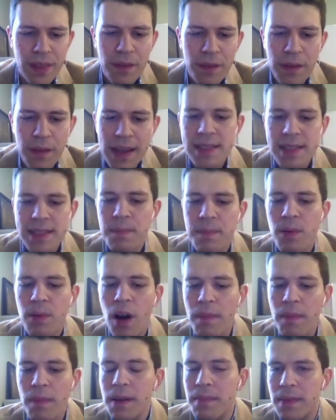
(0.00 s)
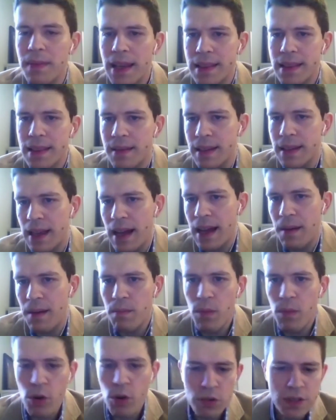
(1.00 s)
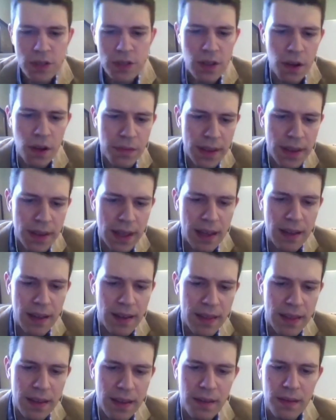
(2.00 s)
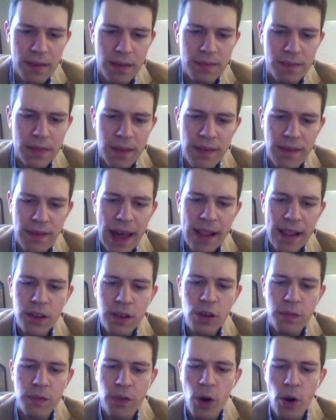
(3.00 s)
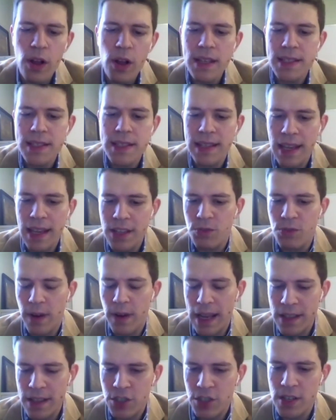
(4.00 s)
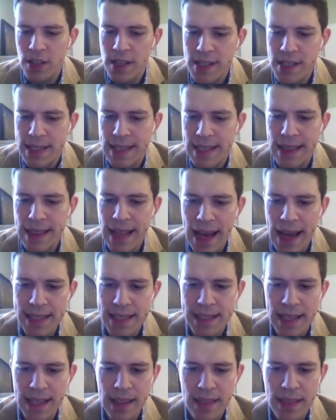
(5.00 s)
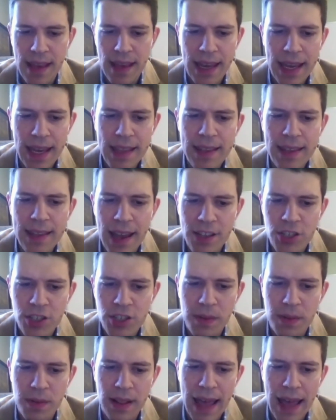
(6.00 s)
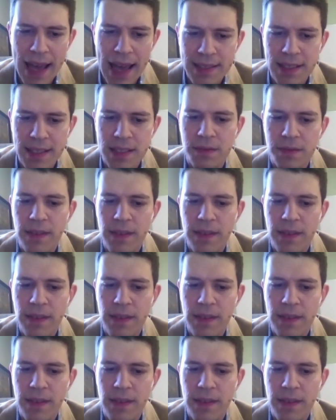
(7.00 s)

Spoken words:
face the problem that most of the value of early stage ventures lies in the intangible assets